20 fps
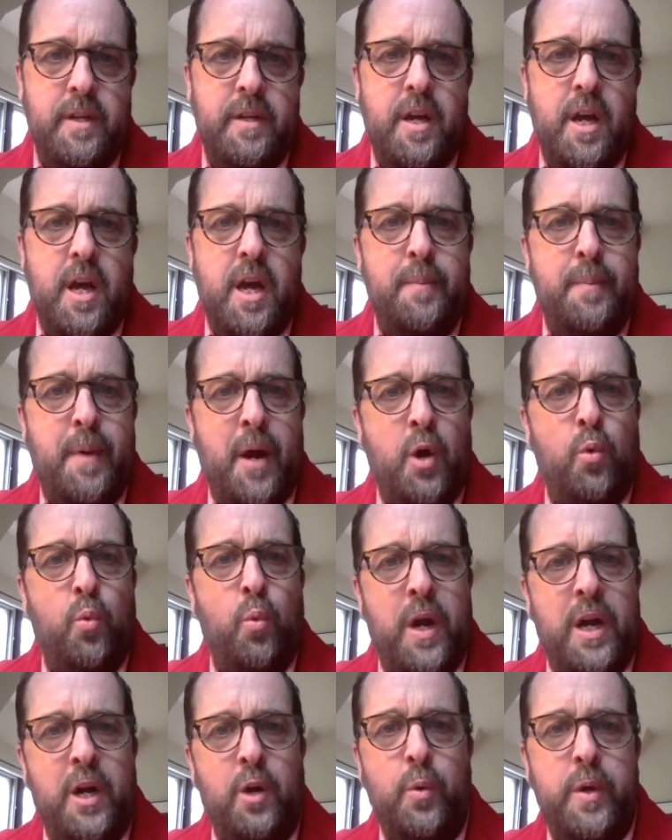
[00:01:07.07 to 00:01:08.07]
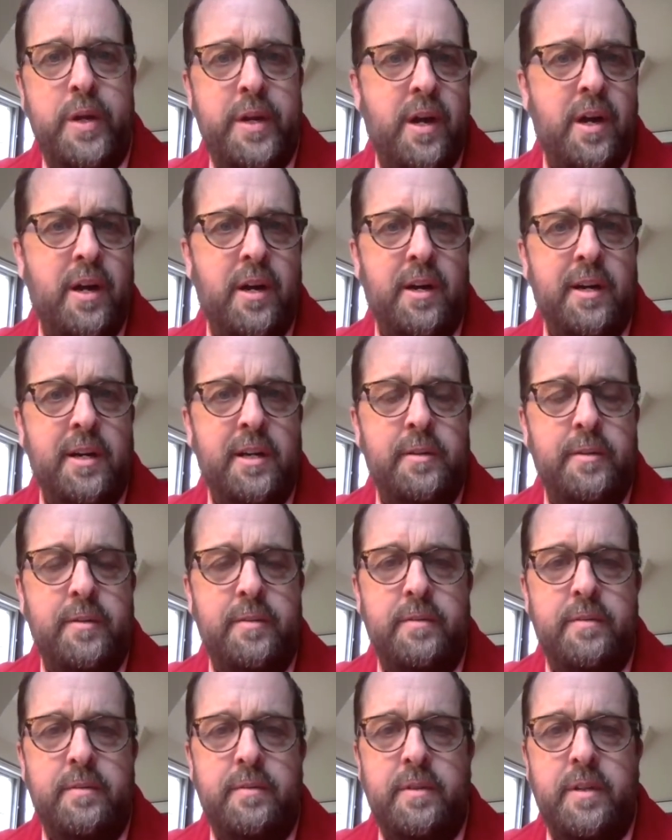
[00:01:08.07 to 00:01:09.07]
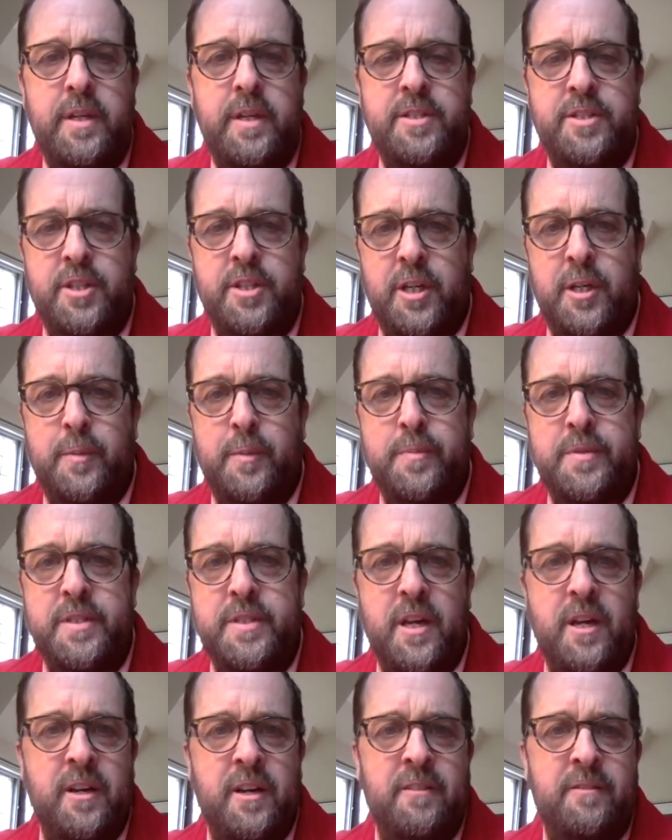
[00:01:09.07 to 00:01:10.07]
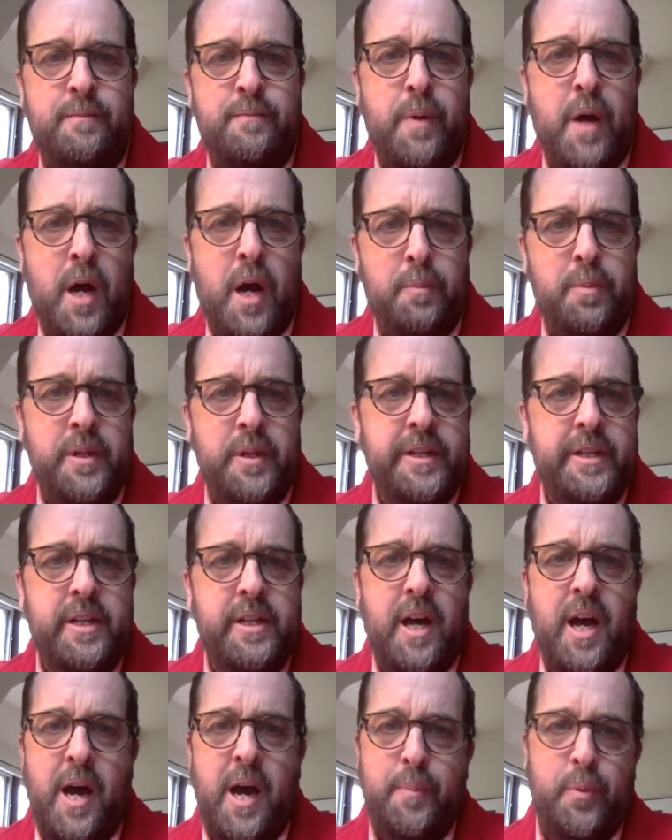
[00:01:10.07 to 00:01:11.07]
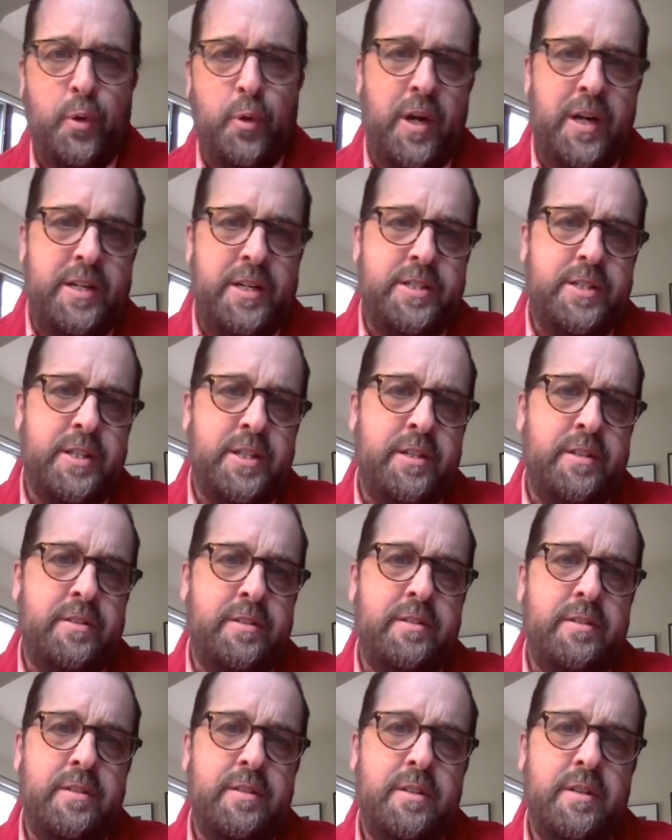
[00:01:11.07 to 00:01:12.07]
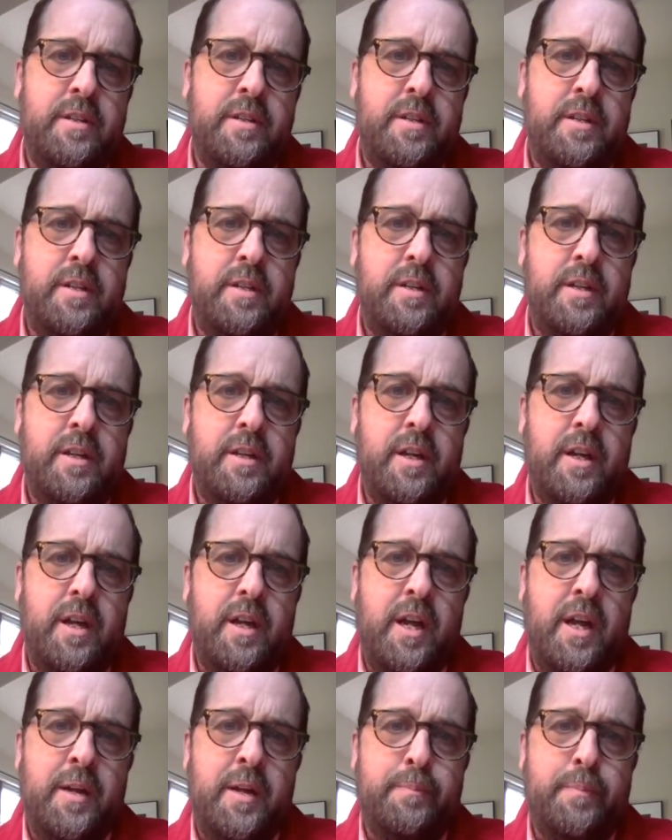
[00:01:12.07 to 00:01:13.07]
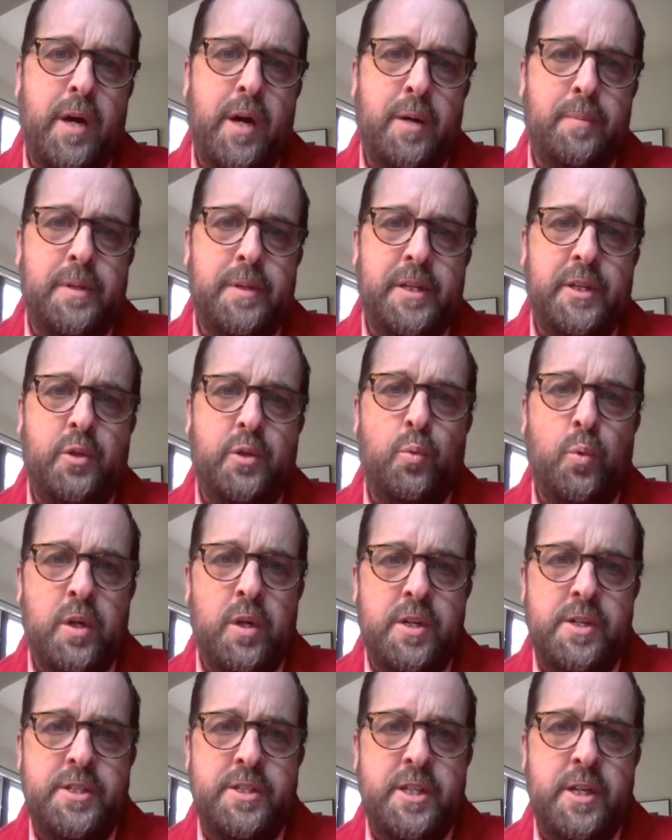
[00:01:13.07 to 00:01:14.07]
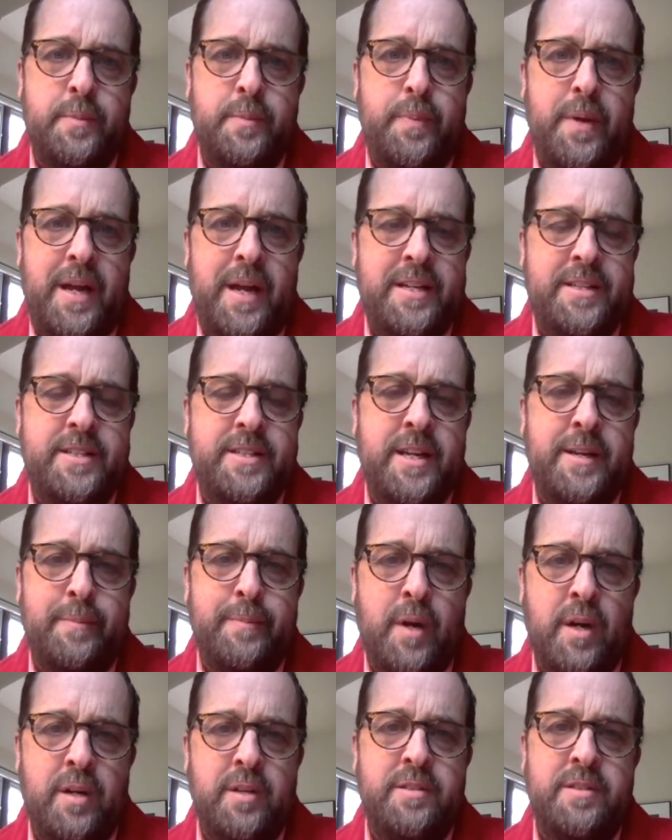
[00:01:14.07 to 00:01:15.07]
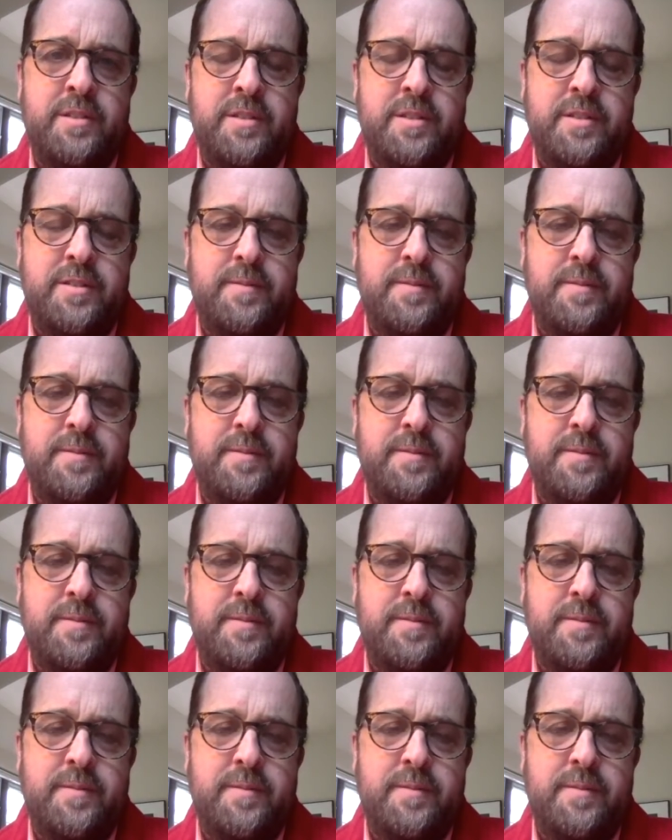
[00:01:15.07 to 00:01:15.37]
about where we are in terms of public operation and public worship at St. Martin's.